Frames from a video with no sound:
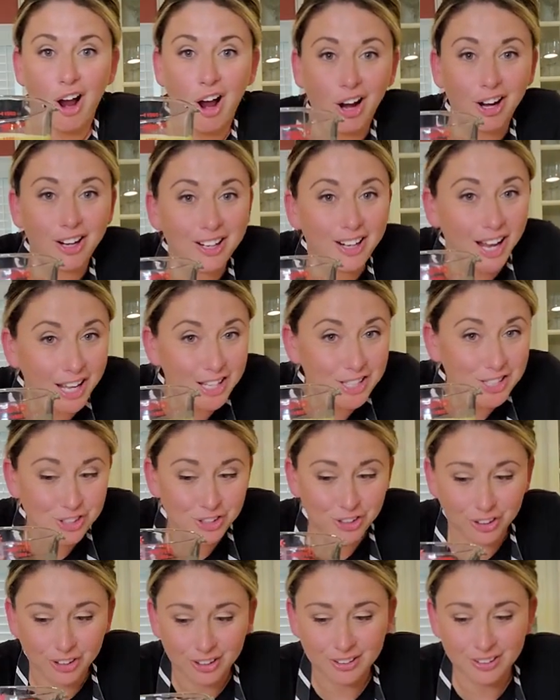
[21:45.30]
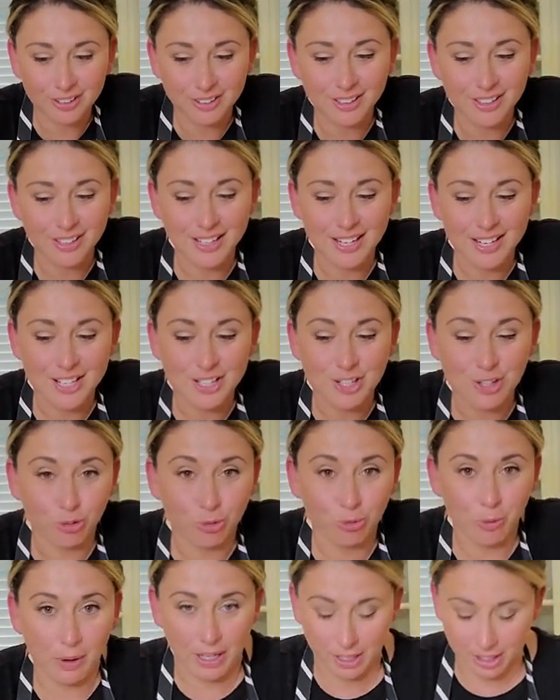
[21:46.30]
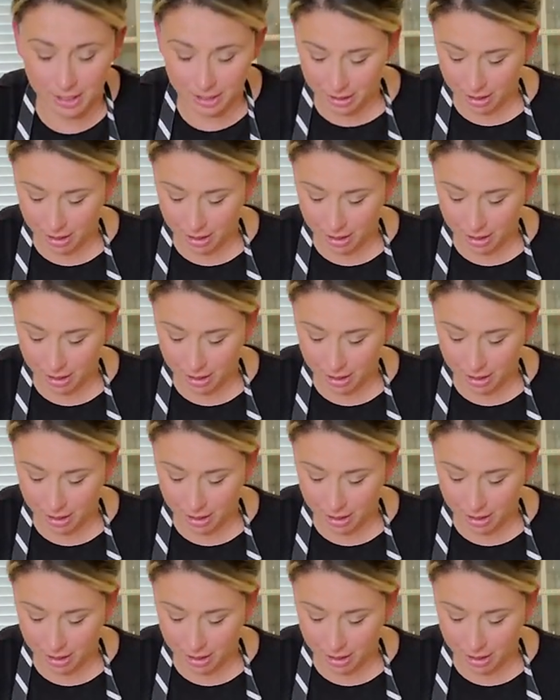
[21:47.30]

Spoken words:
our custard ready to